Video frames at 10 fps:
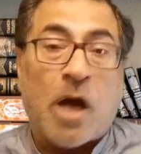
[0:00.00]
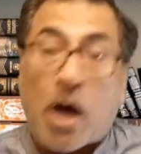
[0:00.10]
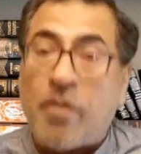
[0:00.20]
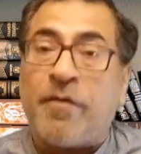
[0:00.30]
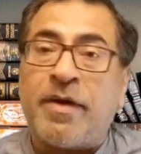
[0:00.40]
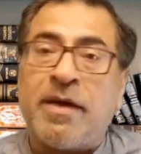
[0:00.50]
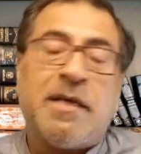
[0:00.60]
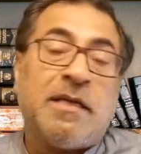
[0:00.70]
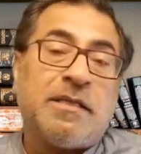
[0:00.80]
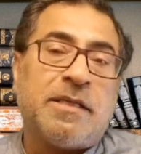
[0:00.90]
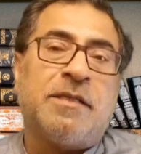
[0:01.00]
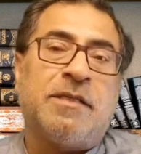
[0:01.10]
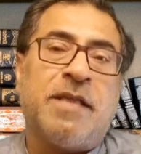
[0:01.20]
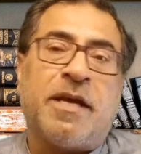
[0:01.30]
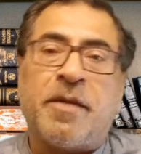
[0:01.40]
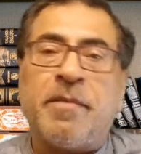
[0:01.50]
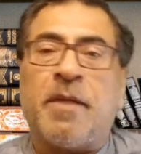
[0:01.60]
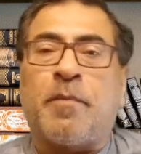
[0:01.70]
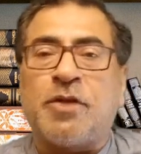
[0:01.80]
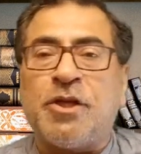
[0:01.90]
However, since the
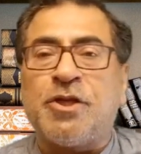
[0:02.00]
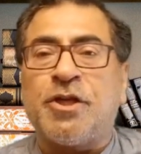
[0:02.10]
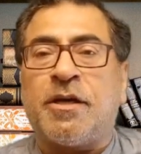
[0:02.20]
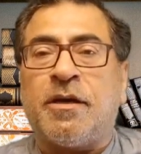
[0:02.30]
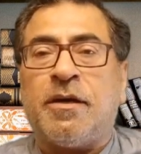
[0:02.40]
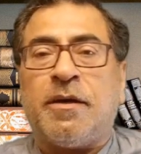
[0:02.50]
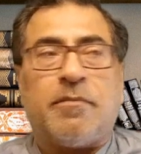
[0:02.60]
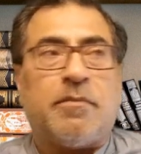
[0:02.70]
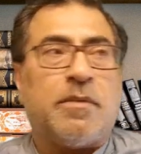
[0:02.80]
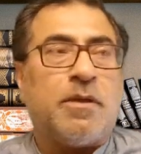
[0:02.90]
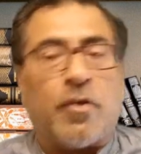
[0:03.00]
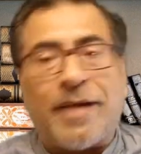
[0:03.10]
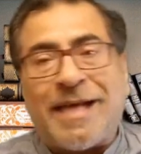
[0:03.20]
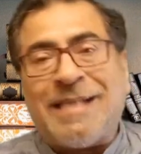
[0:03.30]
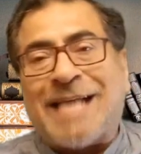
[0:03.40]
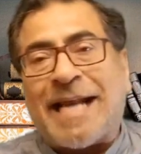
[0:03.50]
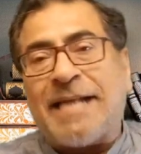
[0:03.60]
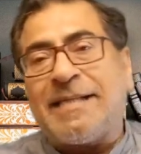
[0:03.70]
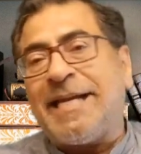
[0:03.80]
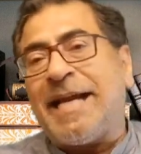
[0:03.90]
criminal procedure,
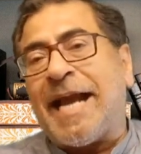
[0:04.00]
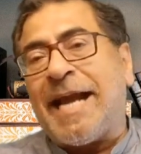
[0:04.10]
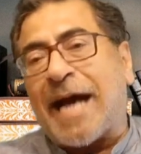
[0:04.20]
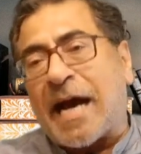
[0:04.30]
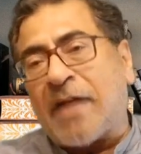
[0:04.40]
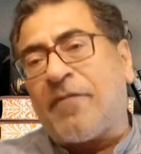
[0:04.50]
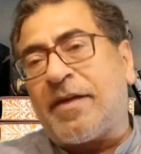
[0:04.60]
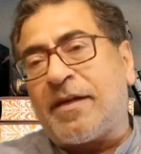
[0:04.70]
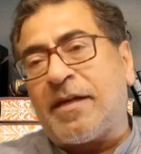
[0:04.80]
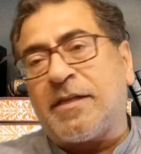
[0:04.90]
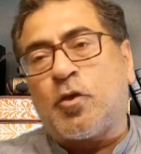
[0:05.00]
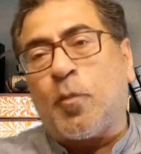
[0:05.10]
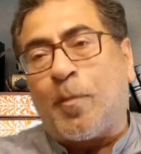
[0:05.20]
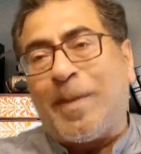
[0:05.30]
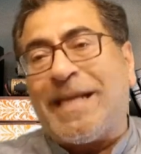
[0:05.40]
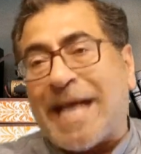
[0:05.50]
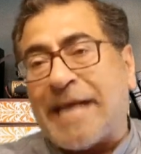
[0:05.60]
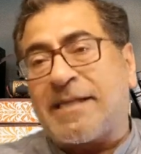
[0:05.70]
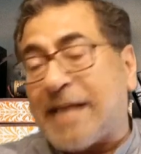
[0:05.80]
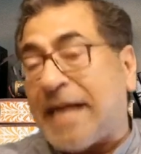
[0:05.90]
Insanity and Unfitness to Plead Act